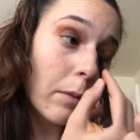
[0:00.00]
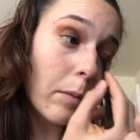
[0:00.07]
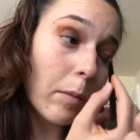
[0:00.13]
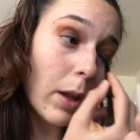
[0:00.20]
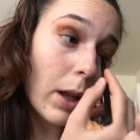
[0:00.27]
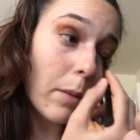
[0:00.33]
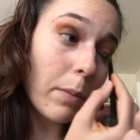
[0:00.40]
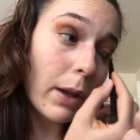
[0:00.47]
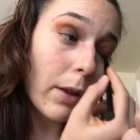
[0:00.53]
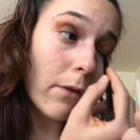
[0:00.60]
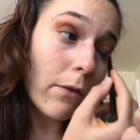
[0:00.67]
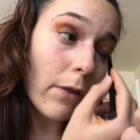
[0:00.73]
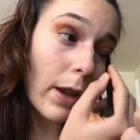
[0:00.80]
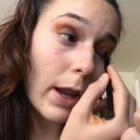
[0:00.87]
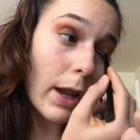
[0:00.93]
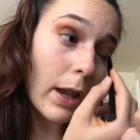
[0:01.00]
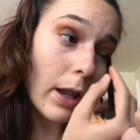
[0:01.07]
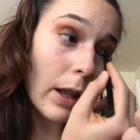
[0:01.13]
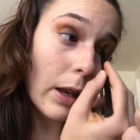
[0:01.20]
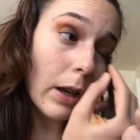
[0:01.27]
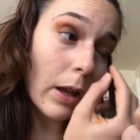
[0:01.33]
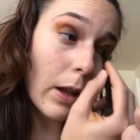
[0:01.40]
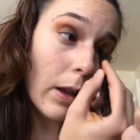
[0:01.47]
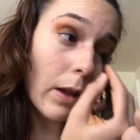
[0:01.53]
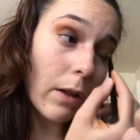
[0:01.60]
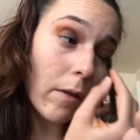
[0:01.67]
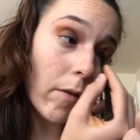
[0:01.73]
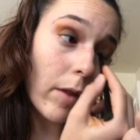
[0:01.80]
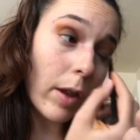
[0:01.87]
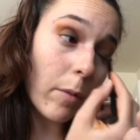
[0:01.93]
not a big fan
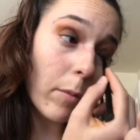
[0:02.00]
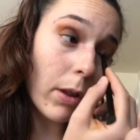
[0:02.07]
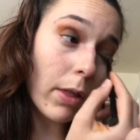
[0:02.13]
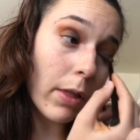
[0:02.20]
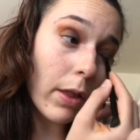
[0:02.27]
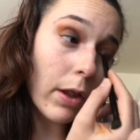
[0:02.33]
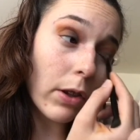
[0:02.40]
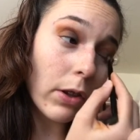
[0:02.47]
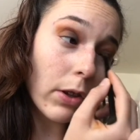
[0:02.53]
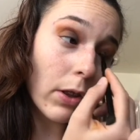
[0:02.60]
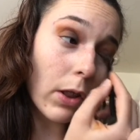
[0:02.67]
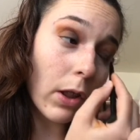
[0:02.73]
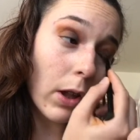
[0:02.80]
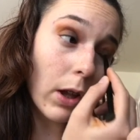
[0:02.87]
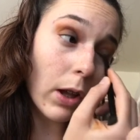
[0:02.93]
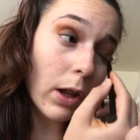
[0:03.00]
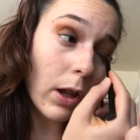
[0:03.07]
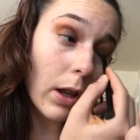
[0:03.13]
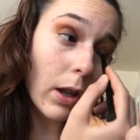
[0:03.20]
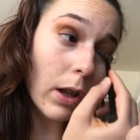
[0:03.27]
of it with this look.